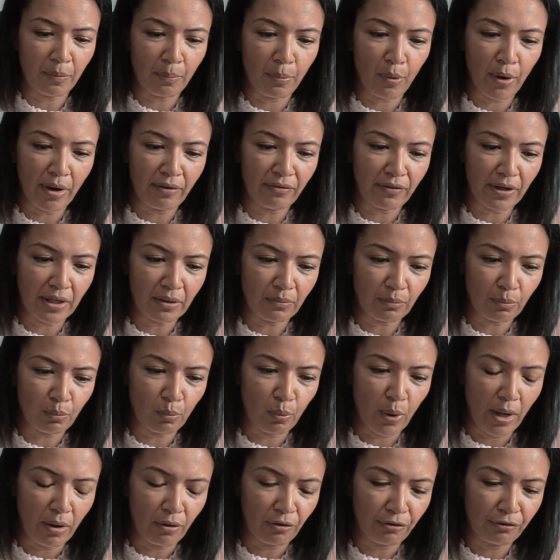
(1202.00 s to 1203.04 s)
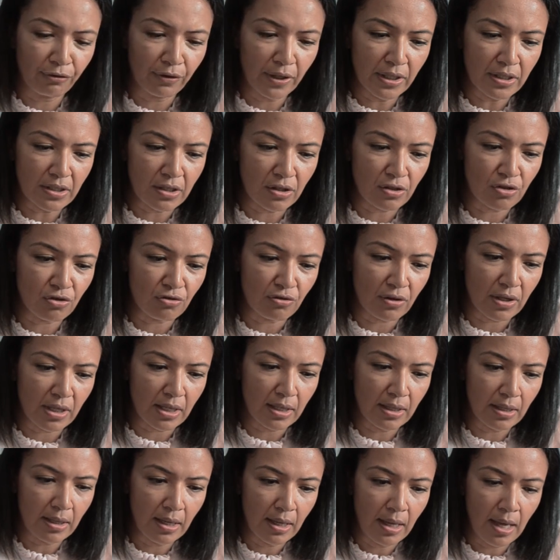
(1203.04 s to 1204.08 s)
private wealth
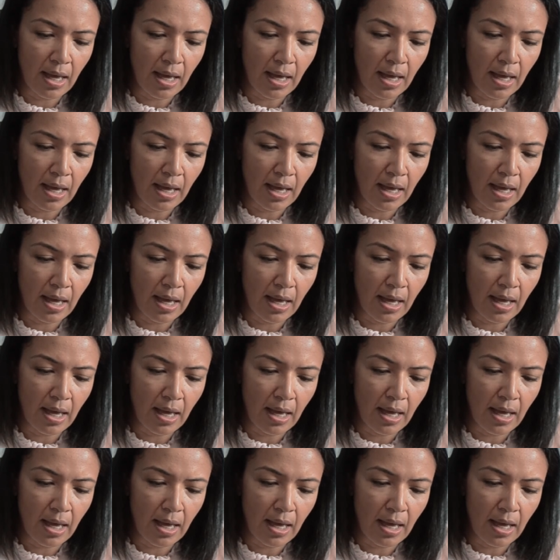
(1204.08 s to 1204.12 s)
industry